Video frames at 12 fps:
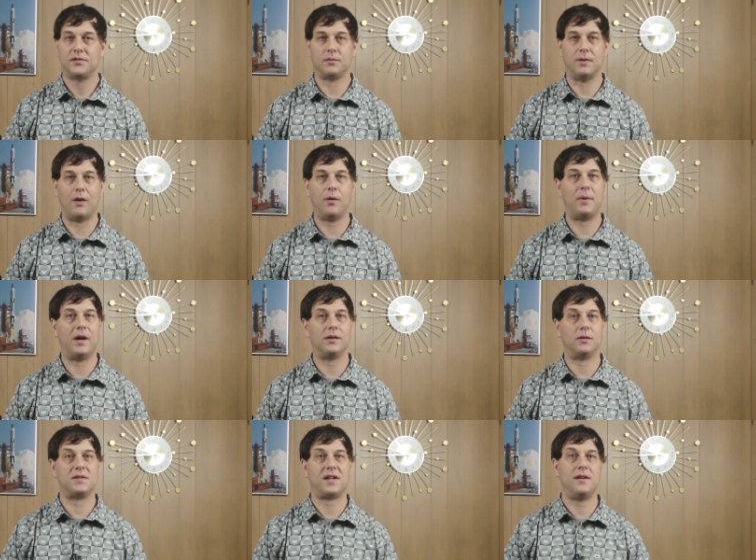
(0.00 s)
So now
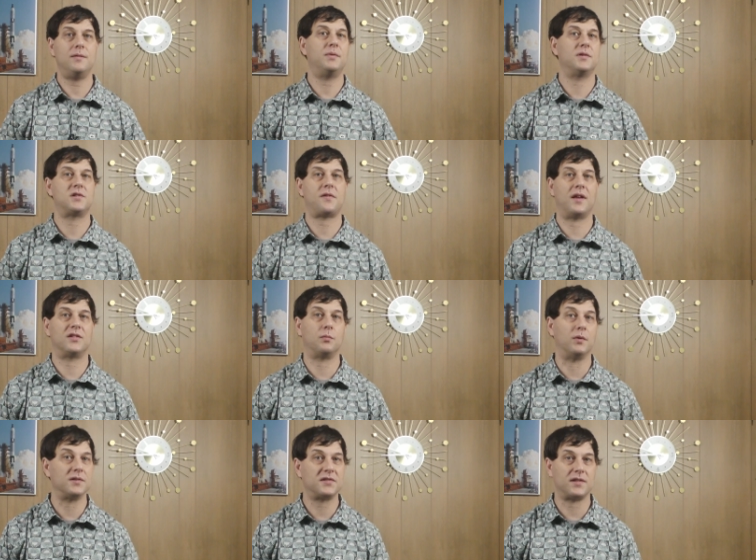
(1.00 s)
Apollo 10 pushed
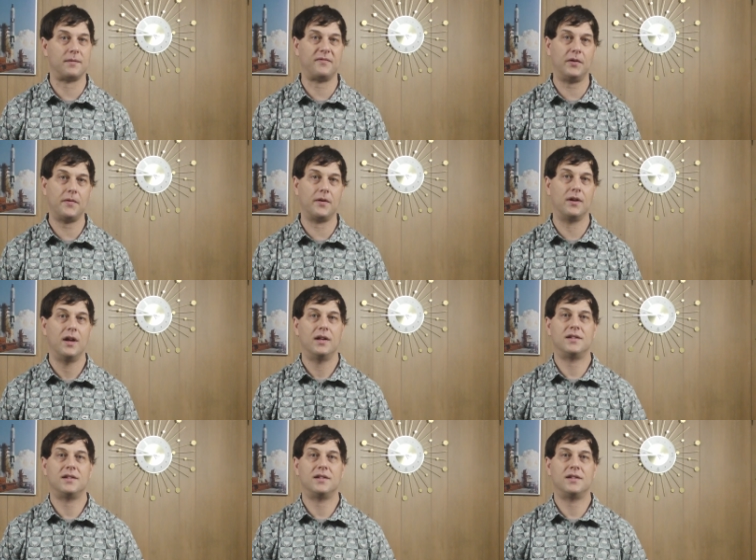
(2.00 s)
things one step further